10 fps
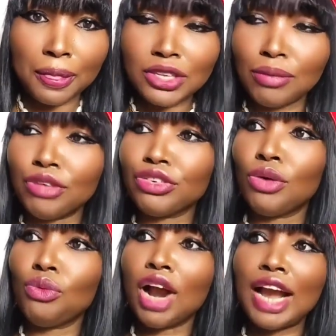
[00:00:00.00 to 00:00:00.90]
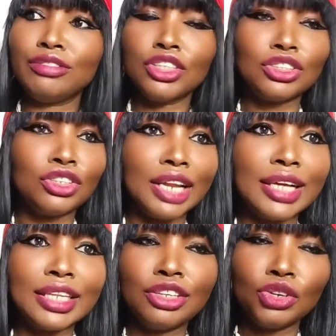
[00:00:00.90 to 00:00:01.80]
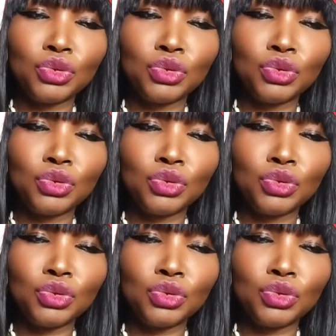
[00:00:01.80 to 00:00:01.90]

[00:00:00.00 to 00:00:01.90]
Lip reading: Some of your work I've just done like 10 or